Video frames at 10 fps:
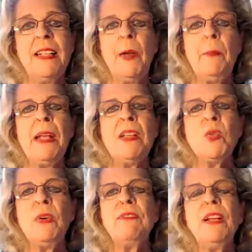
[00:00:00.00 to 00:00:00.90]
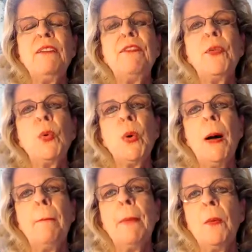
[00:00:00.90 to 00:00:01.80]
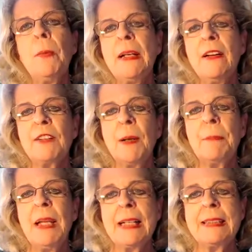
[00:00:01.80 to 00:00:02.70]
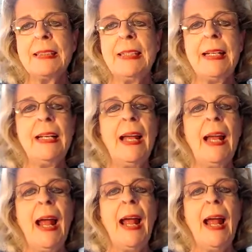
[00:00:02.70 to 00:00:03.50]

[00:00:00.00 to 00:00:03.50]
It means we've lived through a moment of complexity,